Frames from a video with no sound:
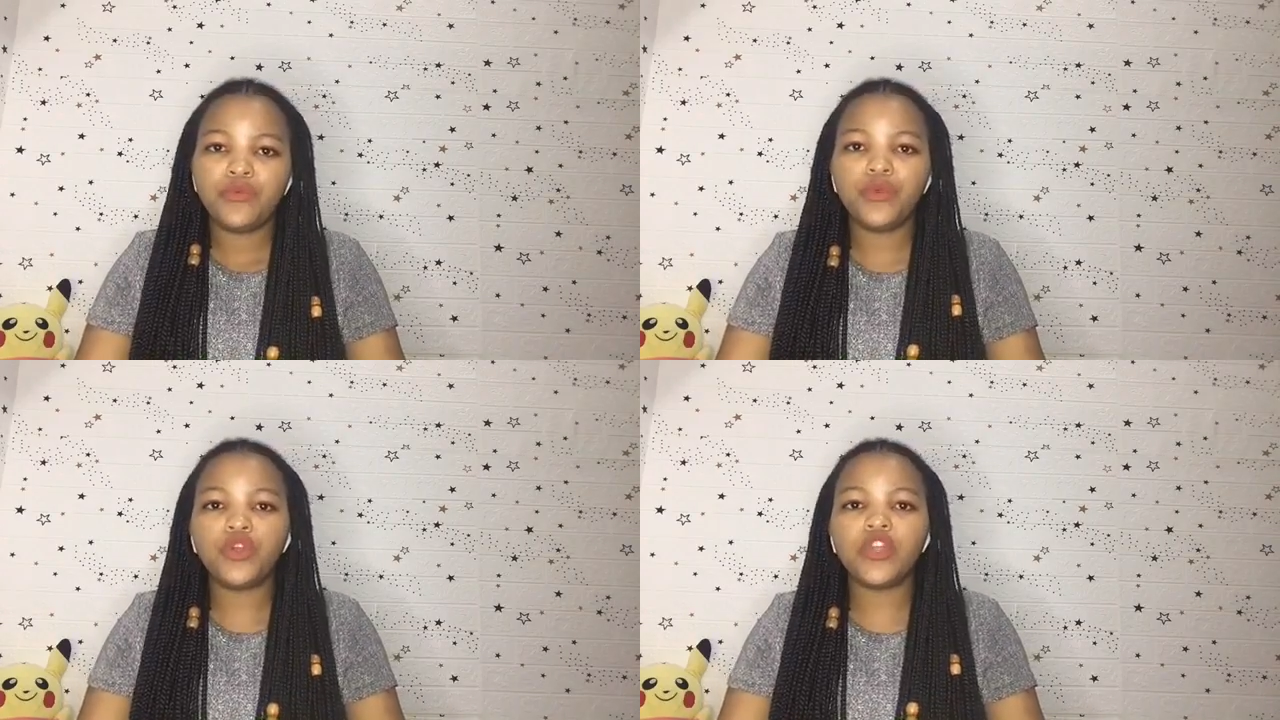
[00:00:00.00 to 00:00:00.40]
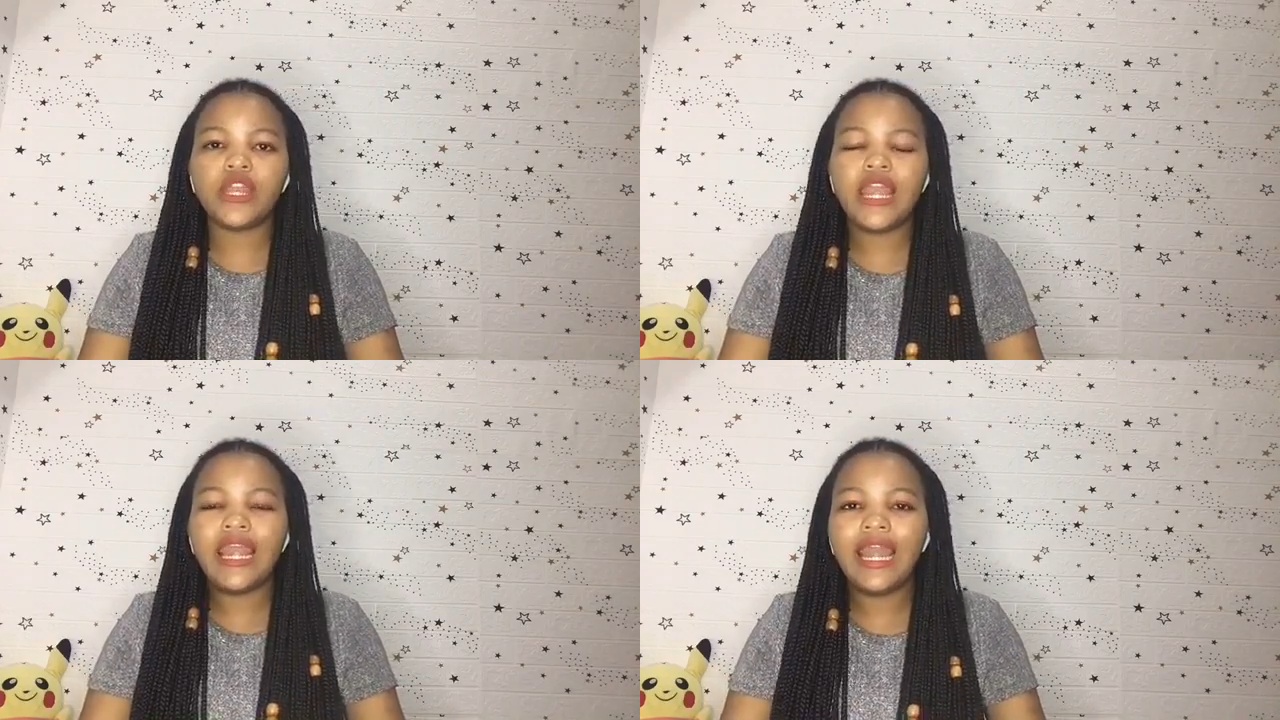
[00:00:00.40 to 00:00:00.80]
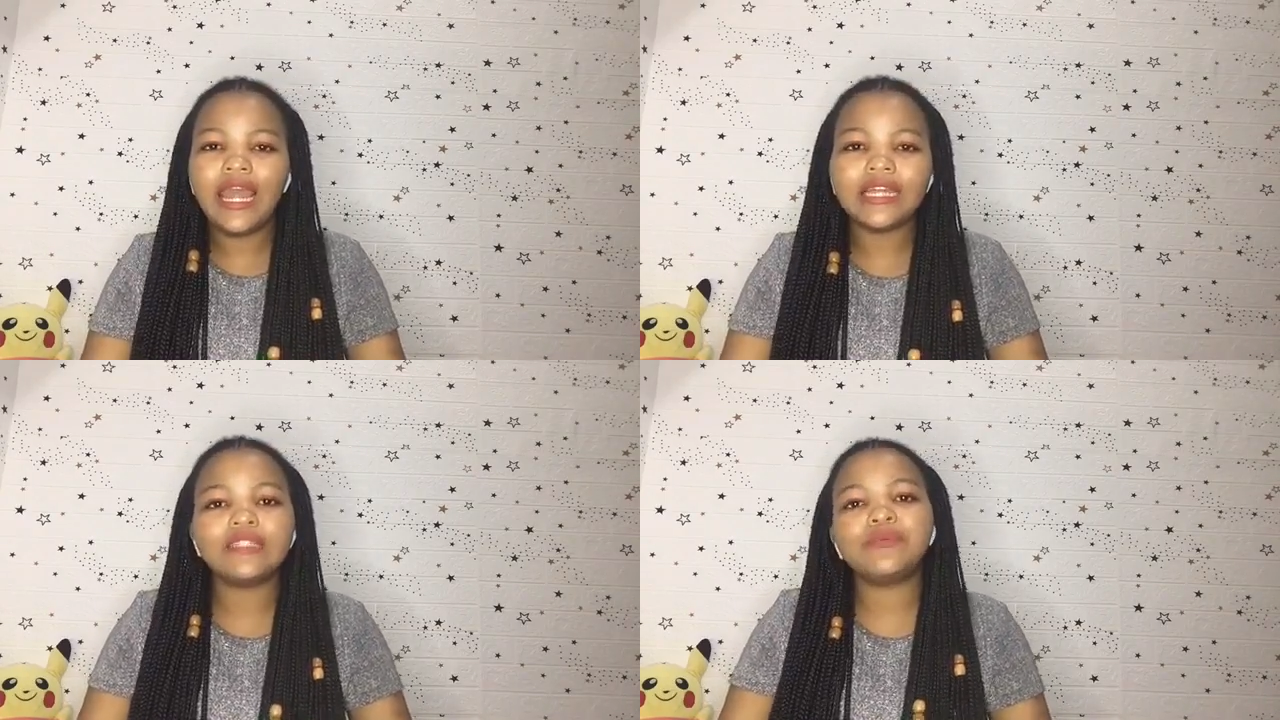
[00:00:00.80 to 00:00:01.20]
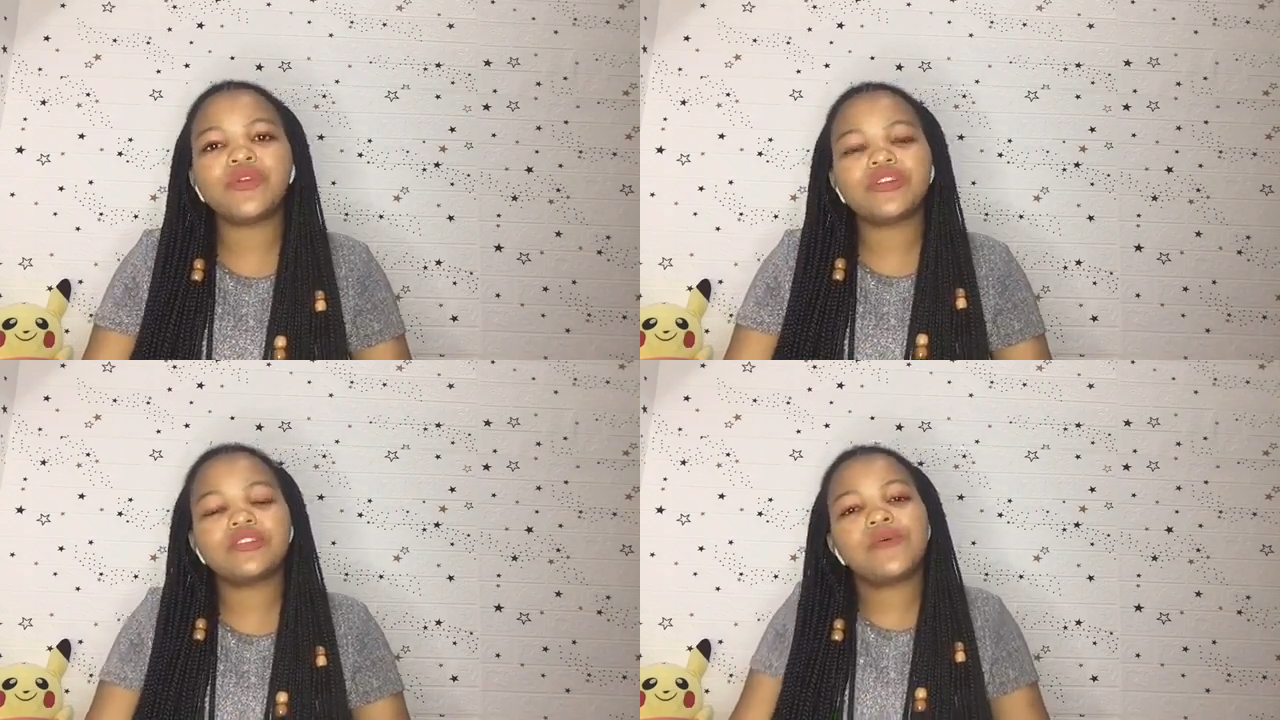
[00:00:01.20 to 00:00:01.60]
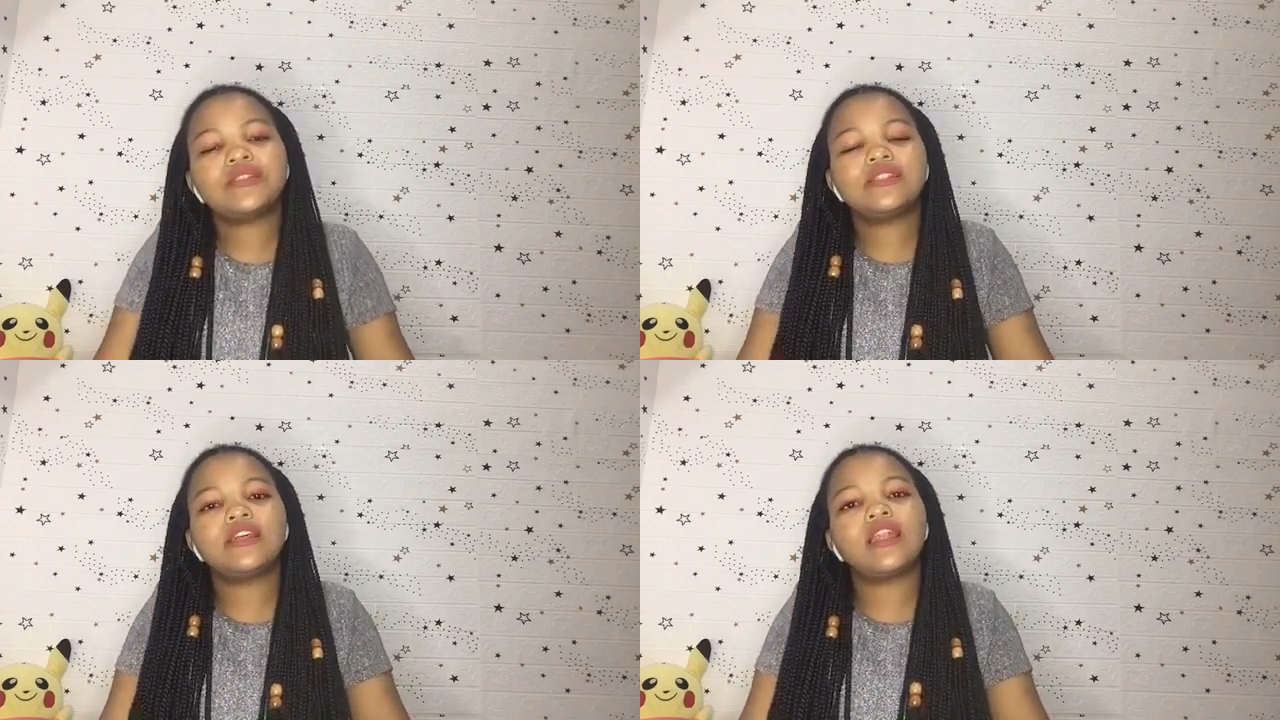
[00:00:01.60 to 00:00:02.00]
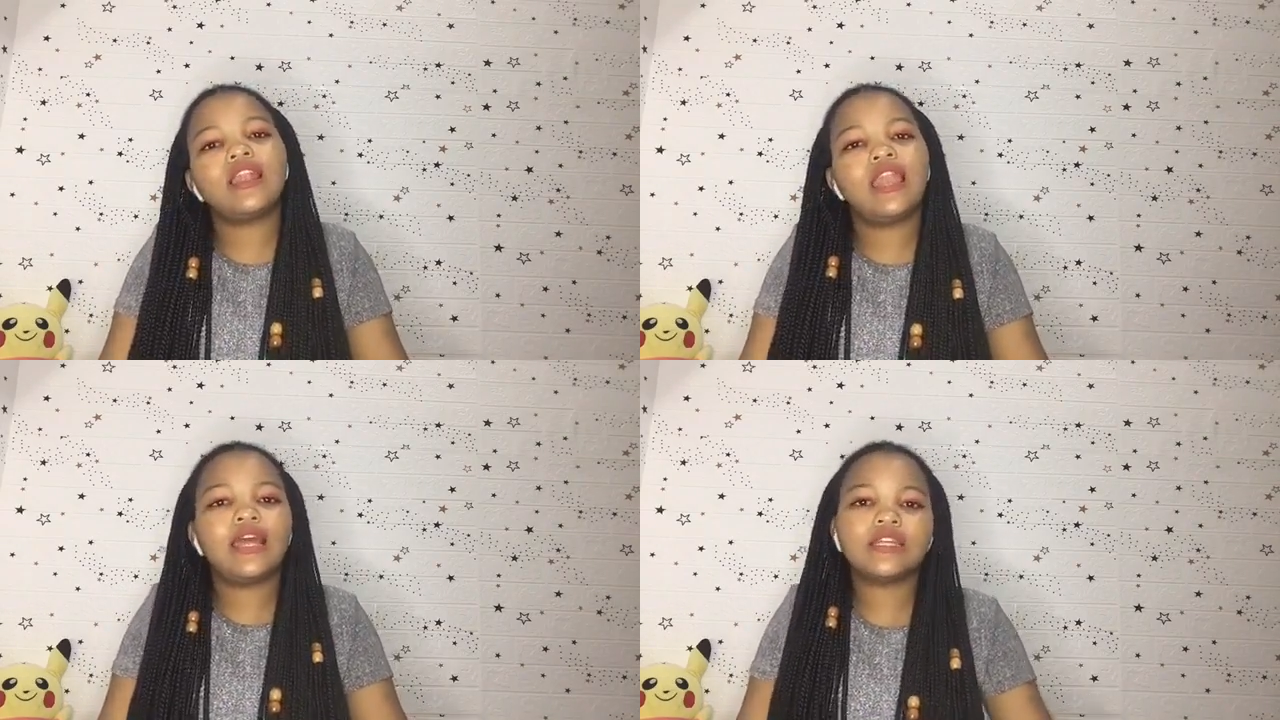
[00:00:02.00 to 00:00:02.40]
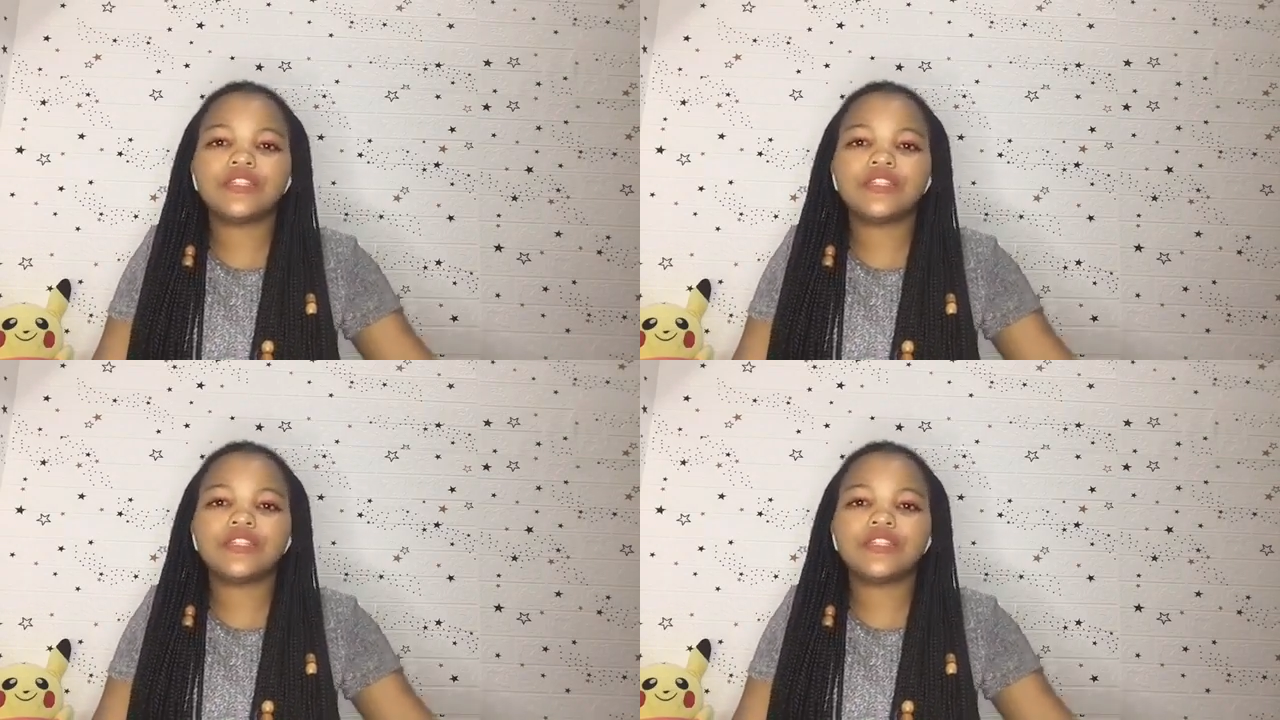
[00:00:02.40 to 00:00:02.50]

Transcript: we couldn't land because there was still like